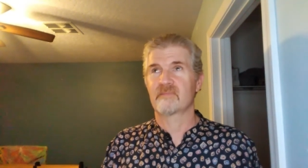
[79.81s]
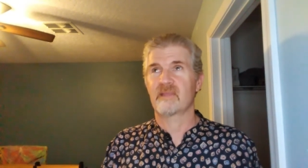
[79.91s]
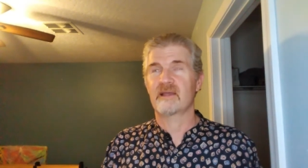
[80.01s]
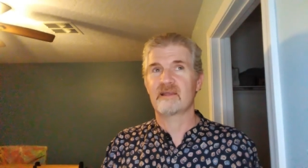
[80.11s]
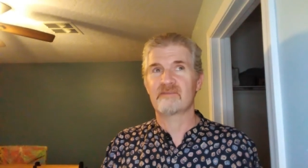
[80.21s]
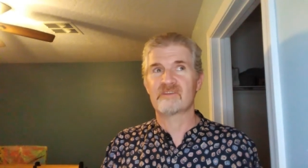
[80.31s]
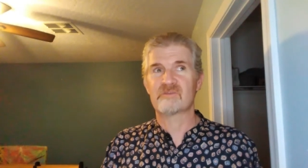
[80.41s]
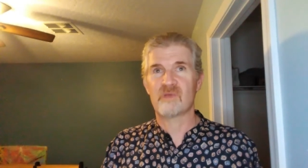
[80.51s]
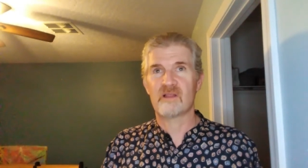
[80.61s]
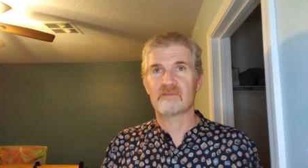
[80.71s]
I love the
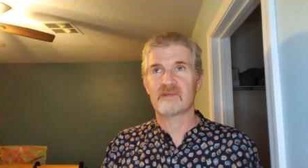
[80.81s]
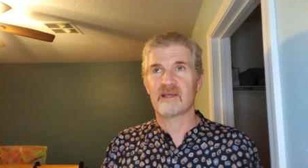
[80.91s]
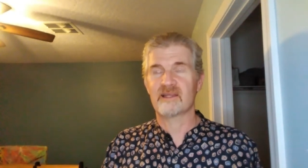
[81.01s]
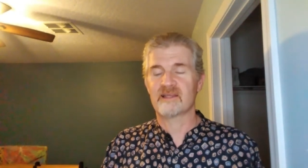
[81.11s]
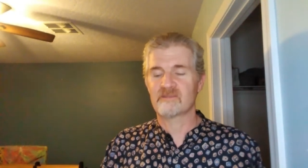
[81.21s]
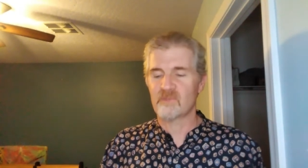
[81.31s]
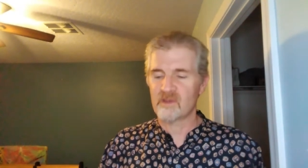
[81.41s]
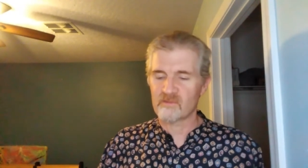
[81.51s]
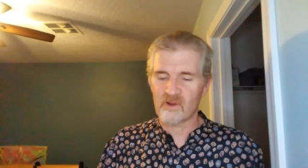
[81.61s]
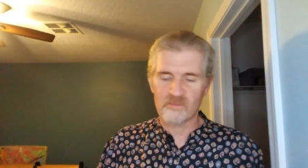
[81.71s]
smell of it. I like
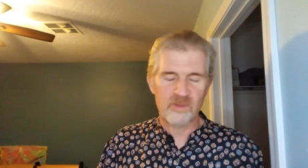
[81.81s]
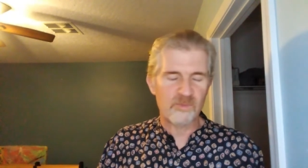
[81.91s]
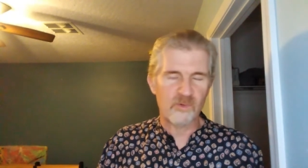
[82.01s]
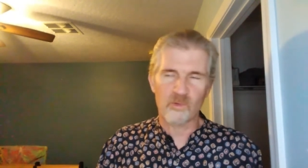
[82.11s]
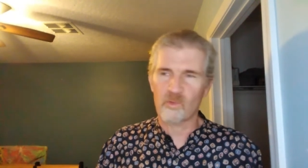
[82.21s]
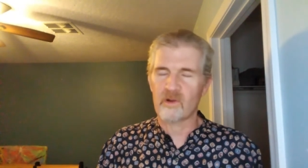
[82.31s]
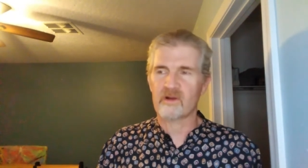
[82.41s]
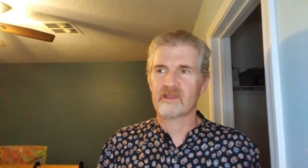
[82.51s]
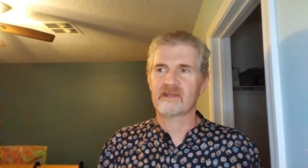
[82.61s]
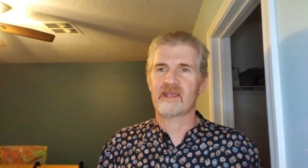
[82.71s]
being around people who were wearing it.